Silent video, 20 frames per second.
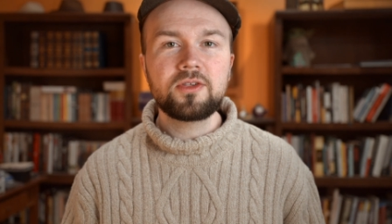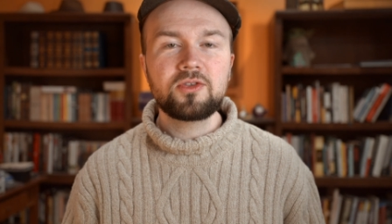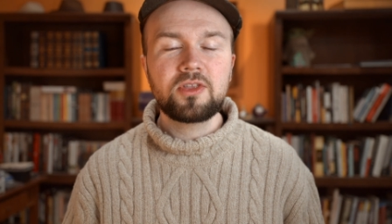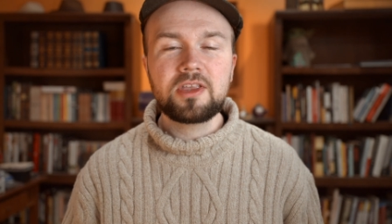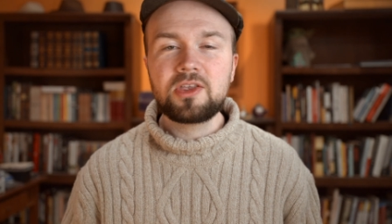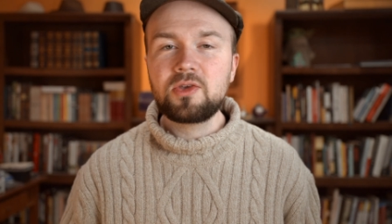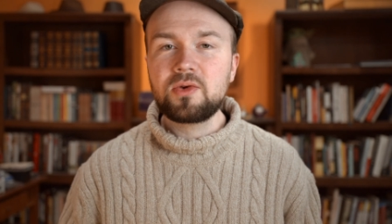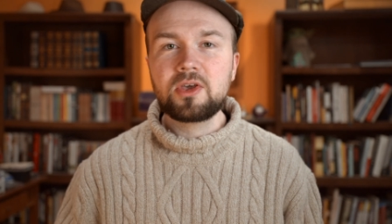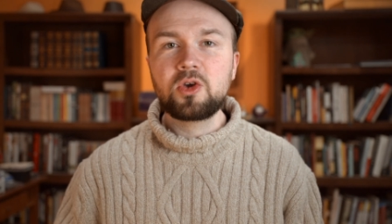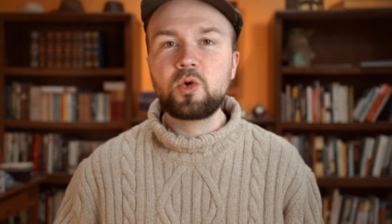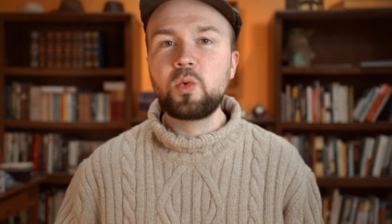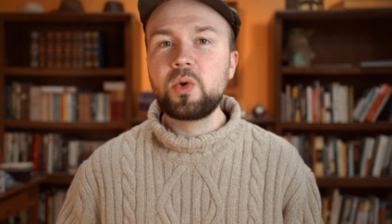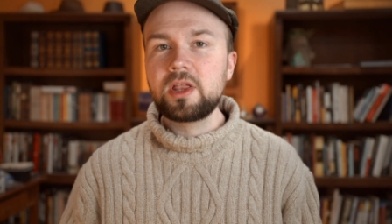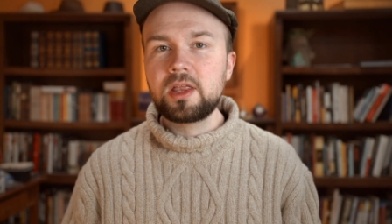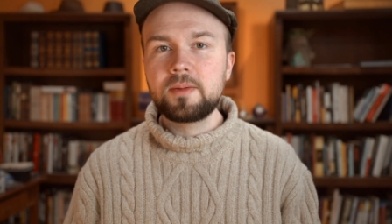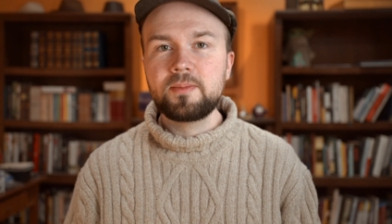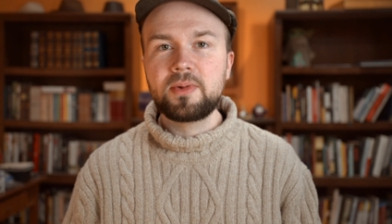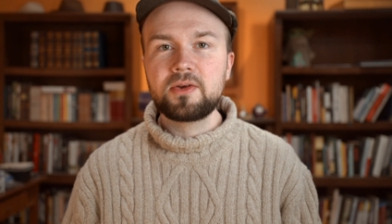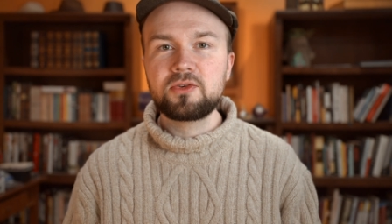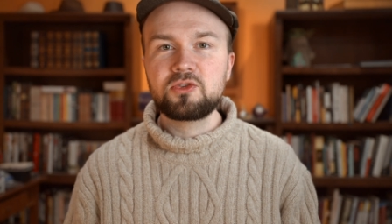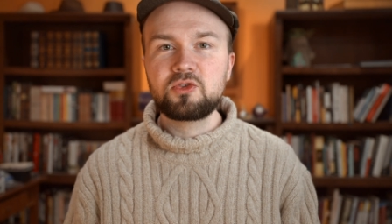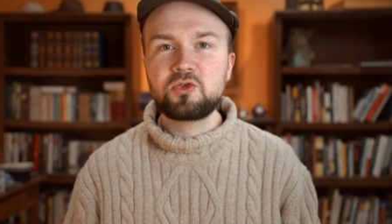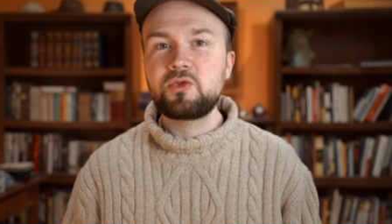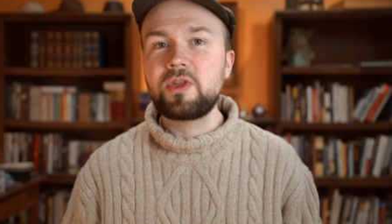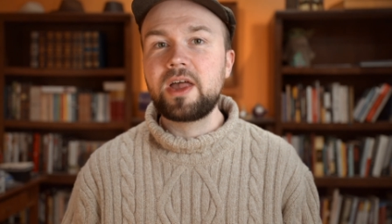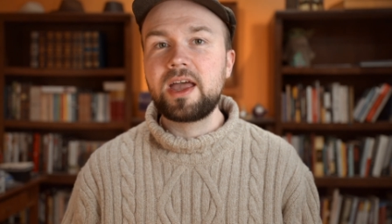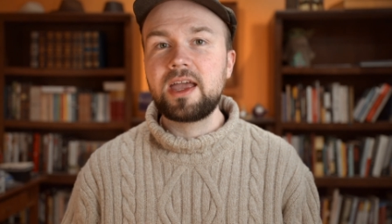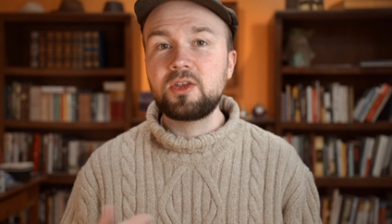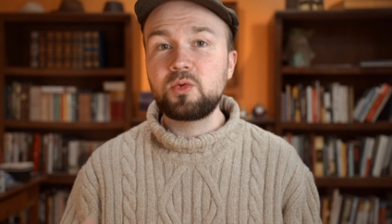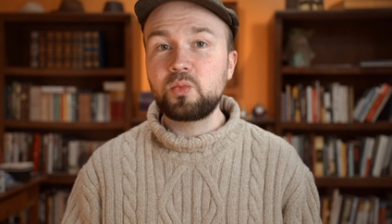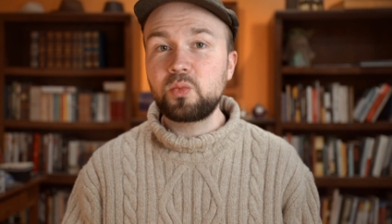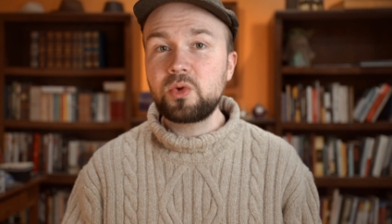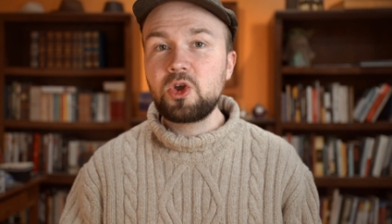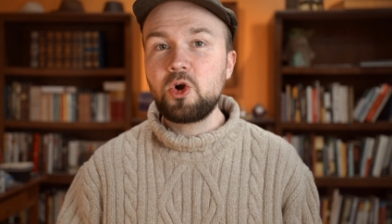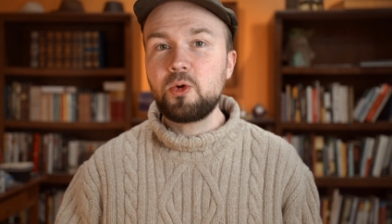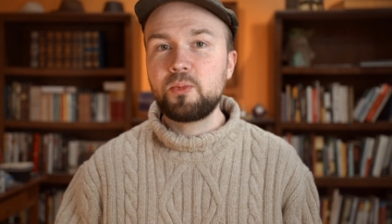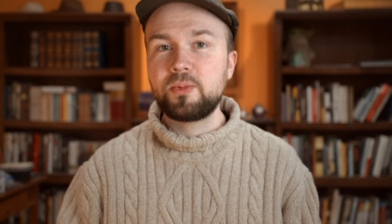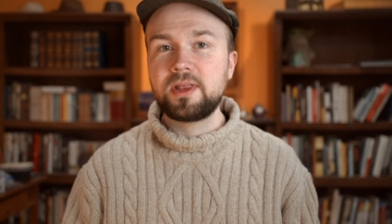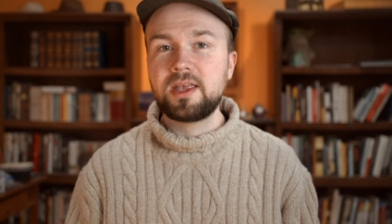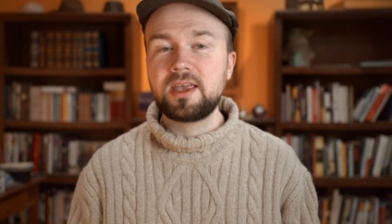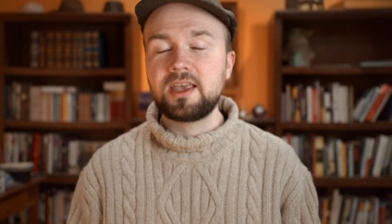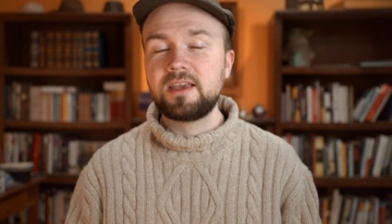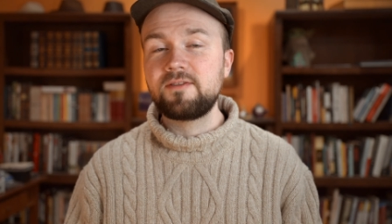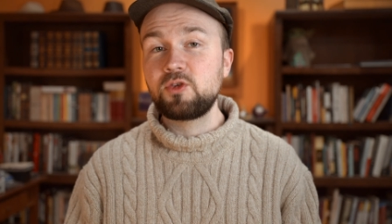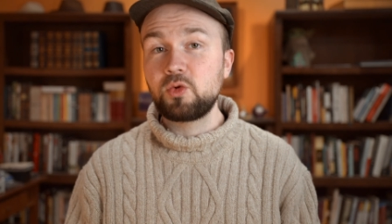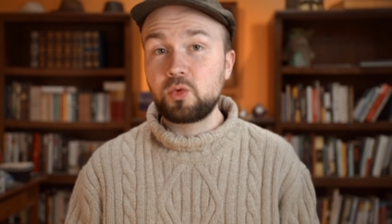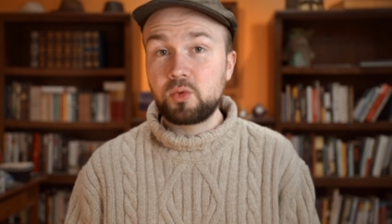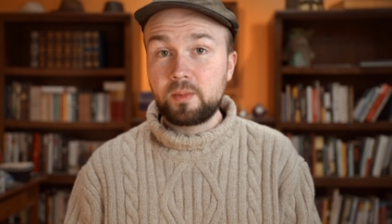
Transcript: so that you can quickly browse through that and reopen it if you